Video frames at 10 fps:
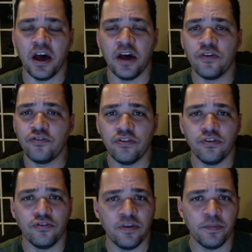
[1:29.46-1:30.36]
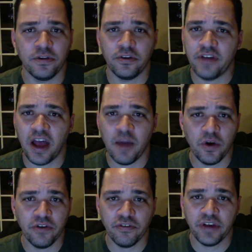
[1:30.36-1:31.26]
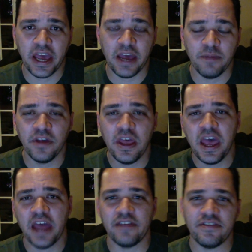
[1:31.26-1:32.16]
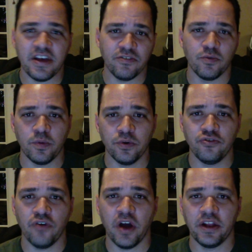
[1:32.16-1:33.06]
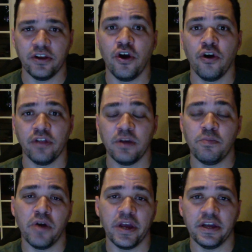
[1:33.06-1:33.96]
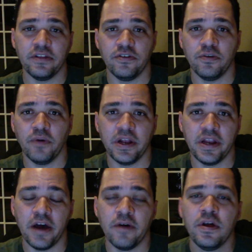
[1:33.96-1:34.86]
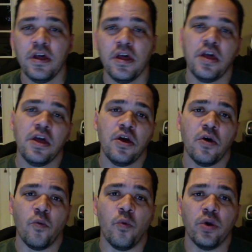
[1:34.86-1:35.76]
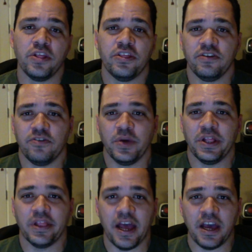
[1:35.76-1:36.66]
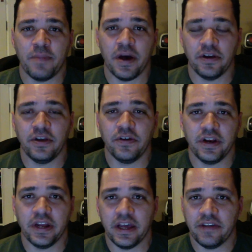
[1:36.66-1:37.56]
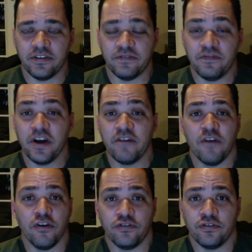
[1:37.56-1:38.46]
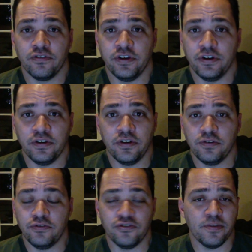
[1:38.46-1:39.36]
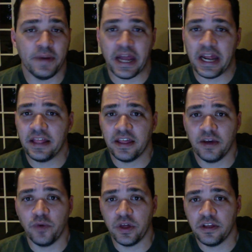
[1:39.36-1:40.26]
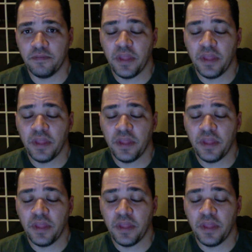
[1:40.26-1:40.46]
Those are those simple little time wastes for games, and that's actually what we're trying to currently break into right now. One of the things that we like about Unity is it's very versatile. You can do just about anything with it.